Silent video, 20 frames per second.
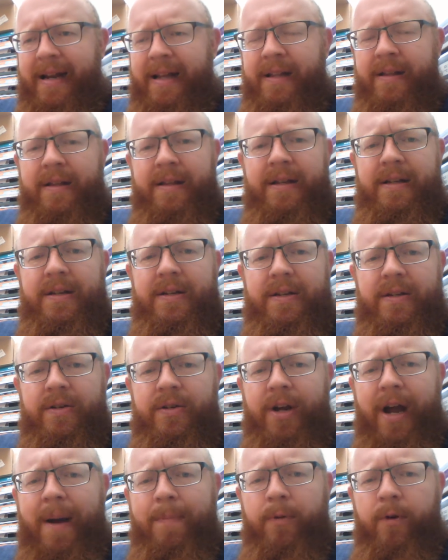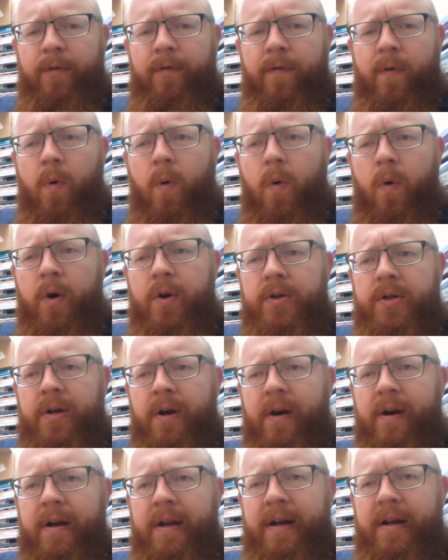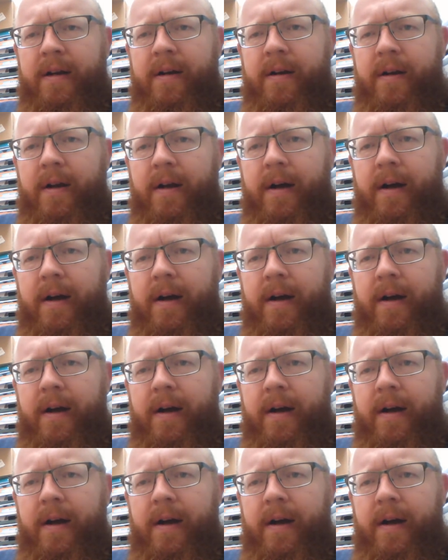and this is in chapter 4, starting,